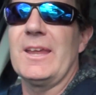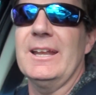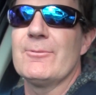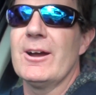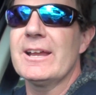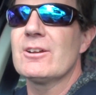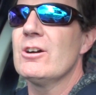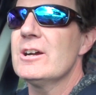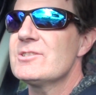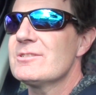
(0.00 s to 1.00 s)
Anyway
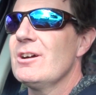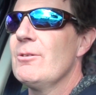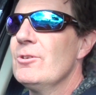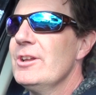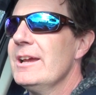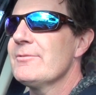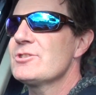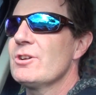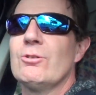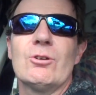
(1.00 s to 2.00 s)
guys, I want to have a
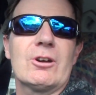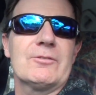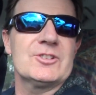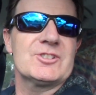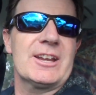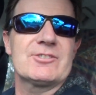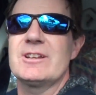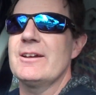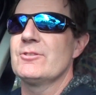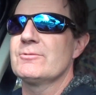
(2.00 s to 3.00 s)
talk. I've just
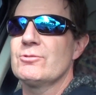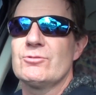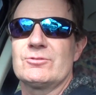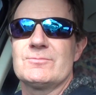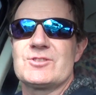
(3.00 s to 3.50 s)
actually having a talk to my